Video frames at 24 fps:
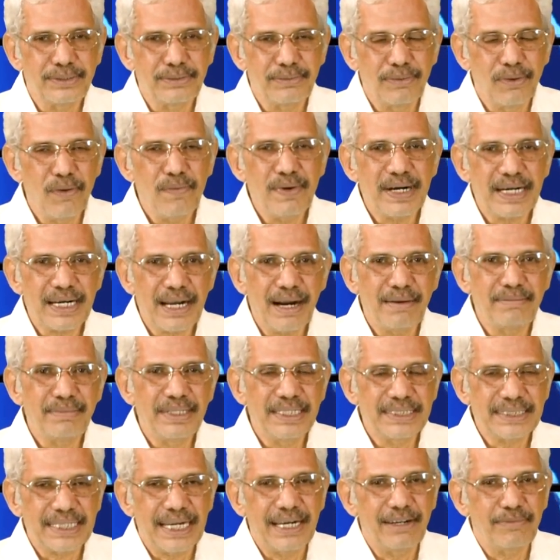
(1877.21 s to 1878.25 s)
to overcome
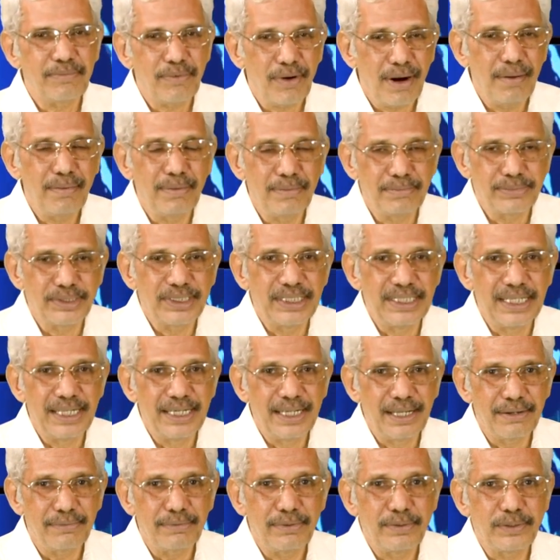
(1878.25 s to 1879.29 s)
these kind of problems in the
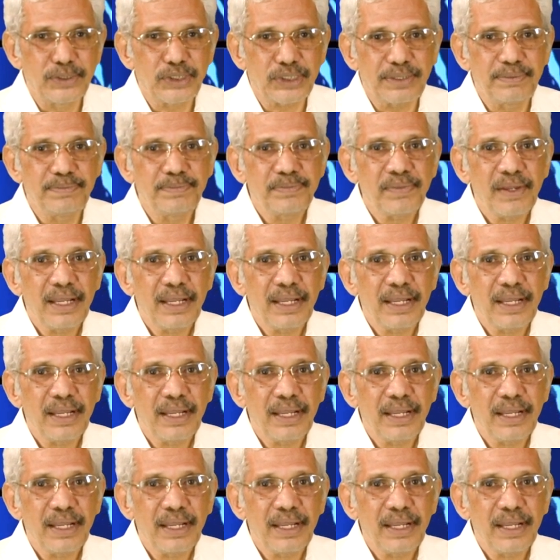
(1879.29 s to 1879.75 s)
near future.